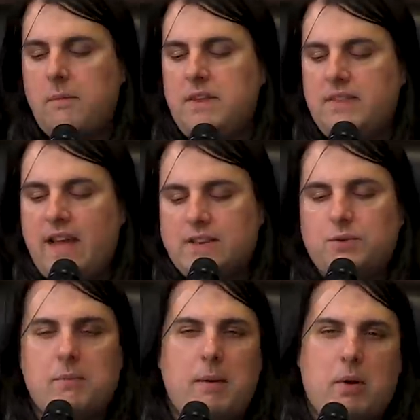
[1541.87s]
I mean that's
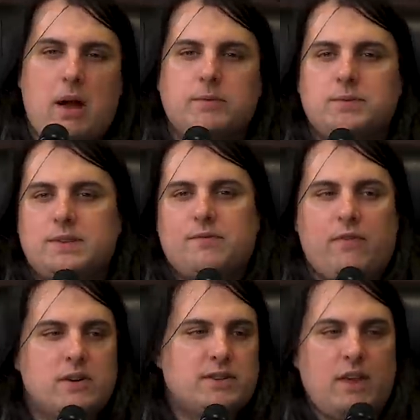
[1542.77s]
one of my problems with the
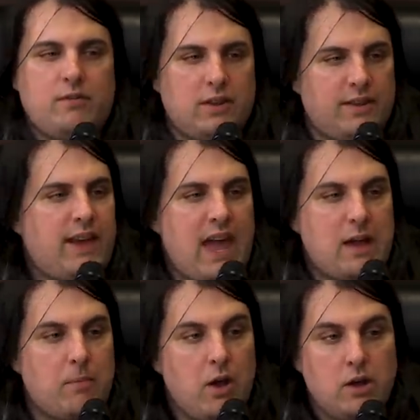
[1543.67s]
first level of the
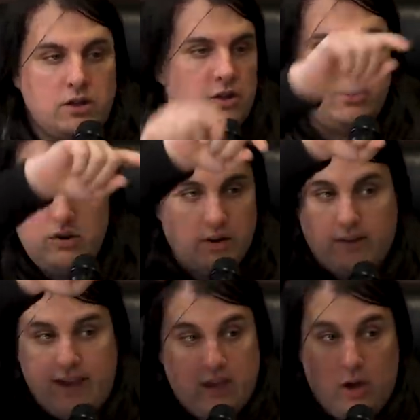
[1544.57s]
game. Yeah, you can
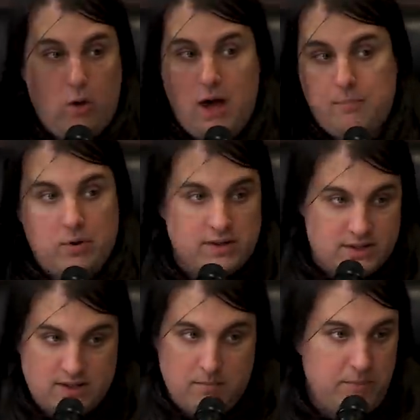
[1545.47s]
like go up on
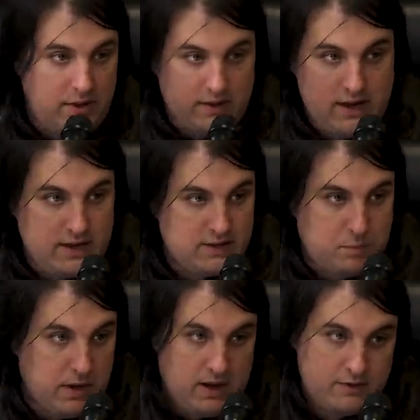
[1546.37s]
some buildings,
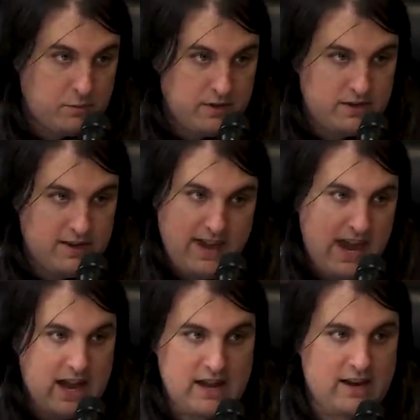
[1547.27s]
but other ones you
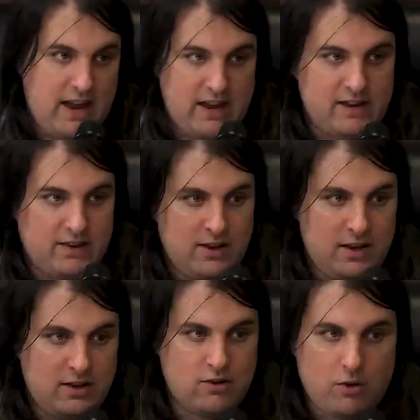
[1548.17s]
can't, and
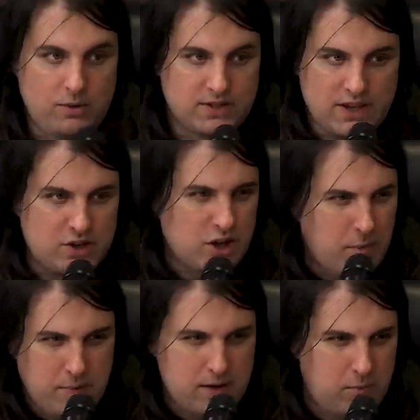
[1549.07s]
you're always like
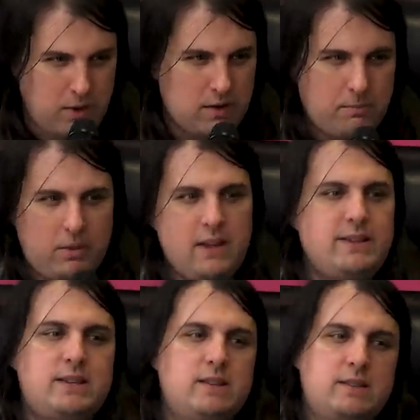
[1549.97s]
jumping weird
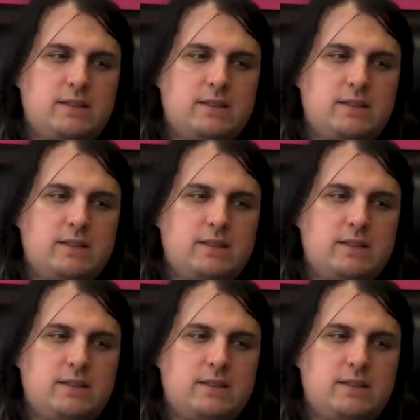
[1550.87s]
places.